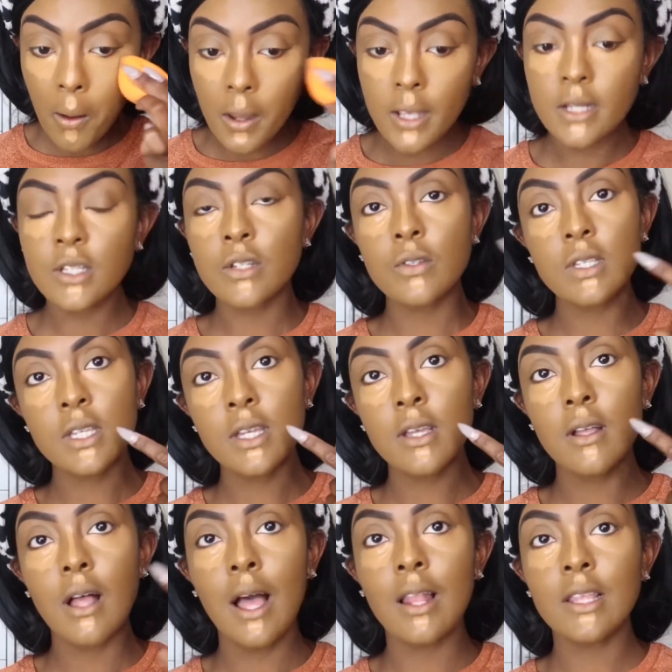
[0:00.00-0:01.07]
And do you
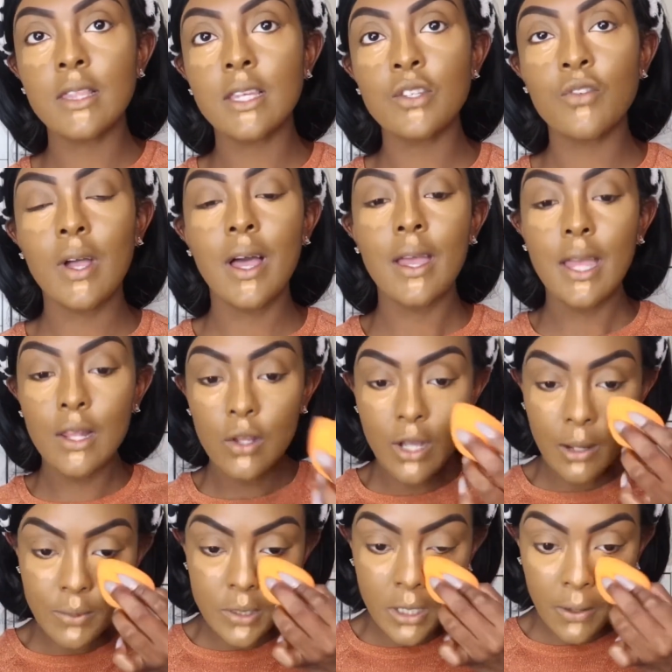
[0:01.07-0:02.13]
see? I let that dry and look
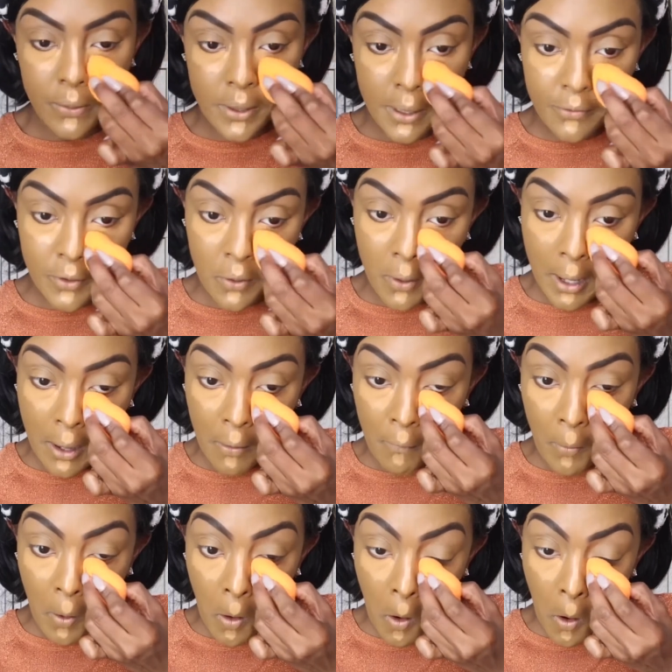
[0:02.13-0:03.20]
how much coverage I still have.
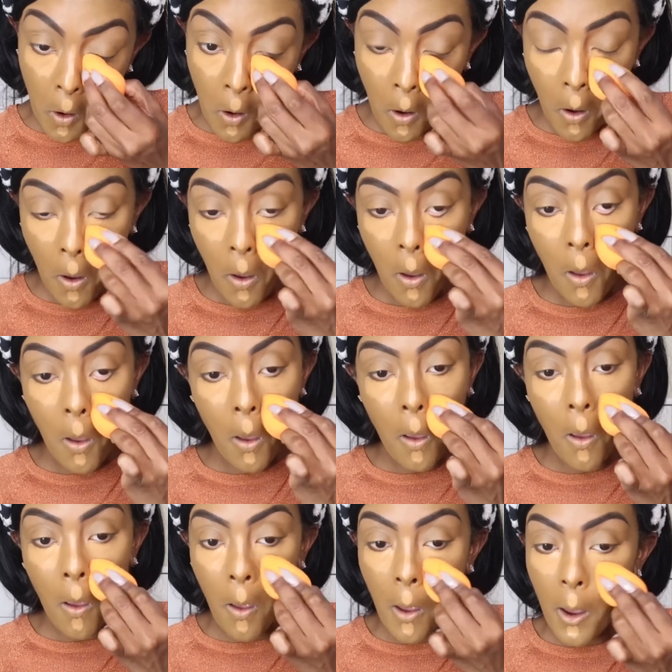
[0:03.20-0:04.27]

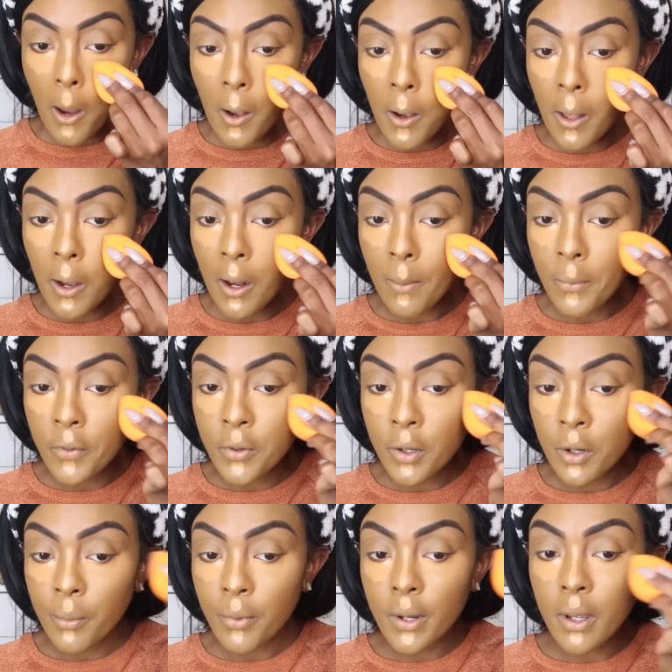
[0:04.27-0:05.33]
And then I'm just
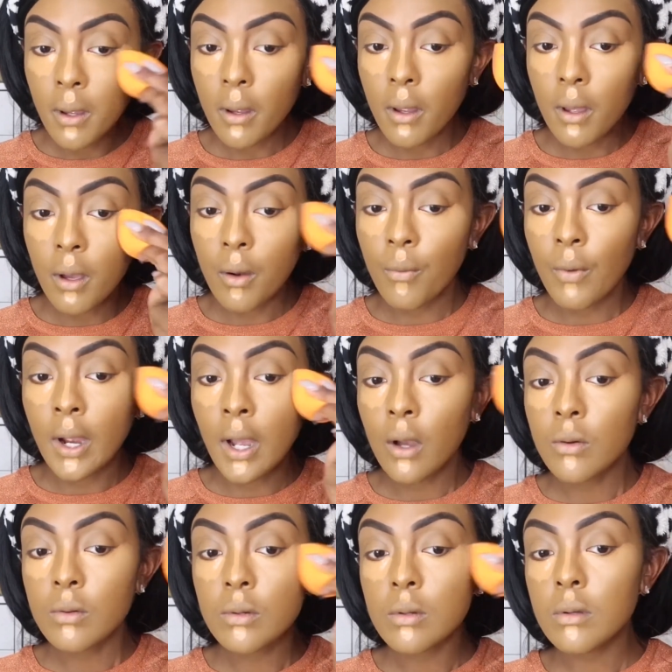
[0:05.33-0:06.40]
gonna bring it
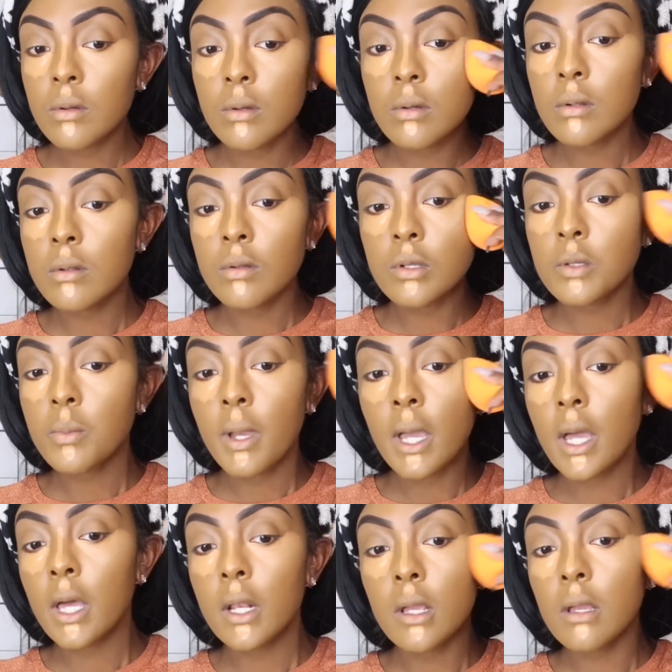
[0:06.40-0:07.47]
around, just
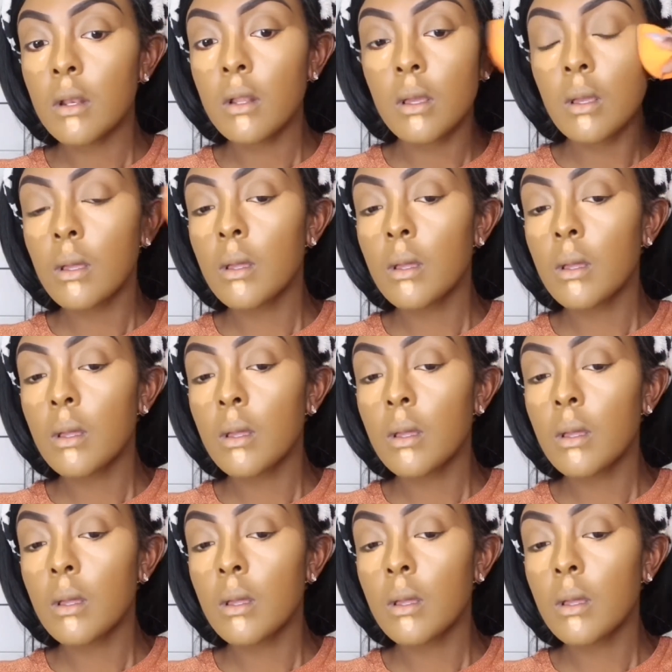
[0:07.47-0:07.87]
pat it.